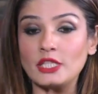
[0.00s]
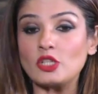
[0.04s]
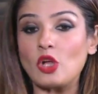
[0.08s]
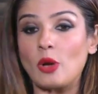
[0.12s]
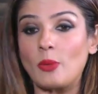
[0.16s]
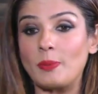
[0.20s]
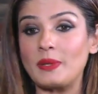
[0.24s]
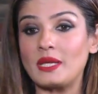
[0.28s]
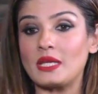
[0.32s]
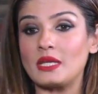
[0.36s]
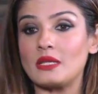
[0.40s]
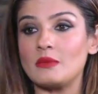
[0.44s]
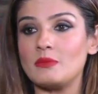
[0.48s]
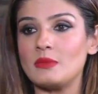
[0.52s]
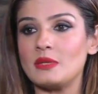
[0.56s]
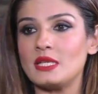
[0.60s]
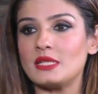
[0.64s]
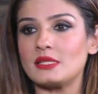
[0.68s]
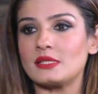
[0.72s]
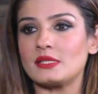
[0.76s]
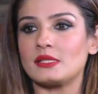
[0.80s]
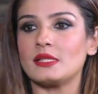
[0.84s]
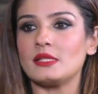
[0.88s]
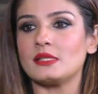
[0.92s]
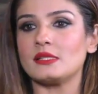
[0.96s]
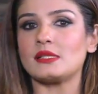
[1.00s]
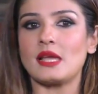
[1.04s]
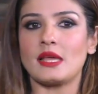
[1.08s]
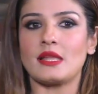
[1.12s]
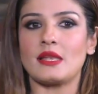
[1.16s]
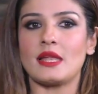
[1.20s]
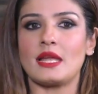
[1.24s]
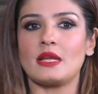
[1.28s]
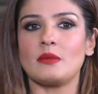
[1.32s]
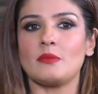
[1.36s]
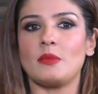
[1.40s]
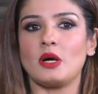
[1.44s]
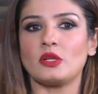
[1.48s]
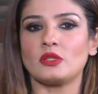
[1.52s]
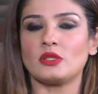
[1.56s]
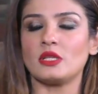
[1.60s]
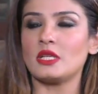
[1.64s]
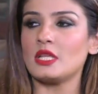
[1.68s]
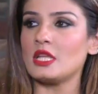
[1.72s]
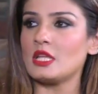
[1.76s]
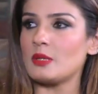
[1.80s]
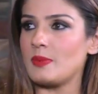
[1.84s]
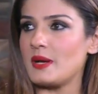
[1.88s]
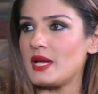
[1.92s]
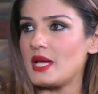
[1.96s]
topic in me since I read about the
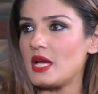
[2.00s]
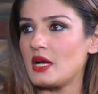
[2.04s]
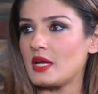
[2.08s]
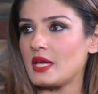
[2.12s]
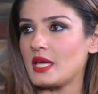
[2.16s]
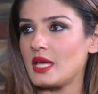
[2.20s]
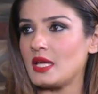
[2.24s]
Nirbhaya